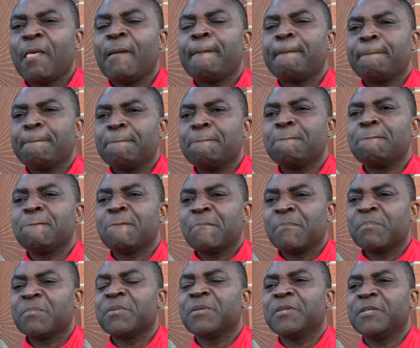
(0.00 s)
We grew
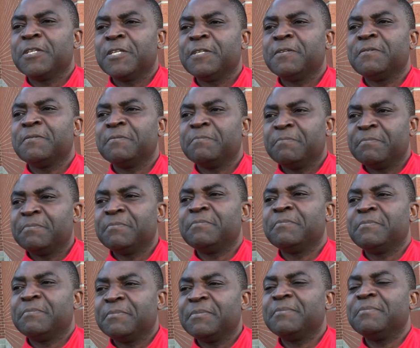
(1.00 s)
up together
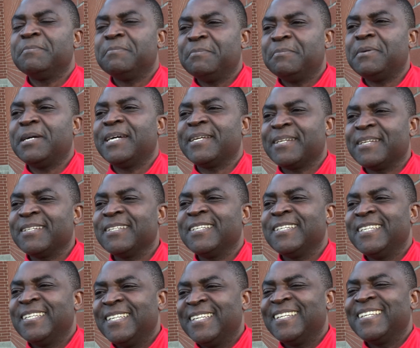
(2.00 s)
in
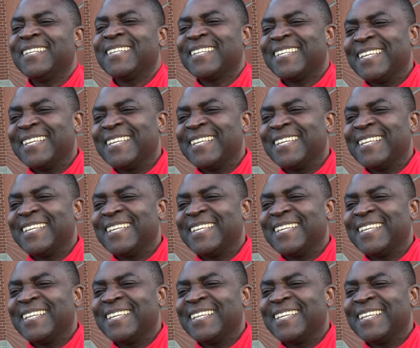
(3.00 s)
Mbare,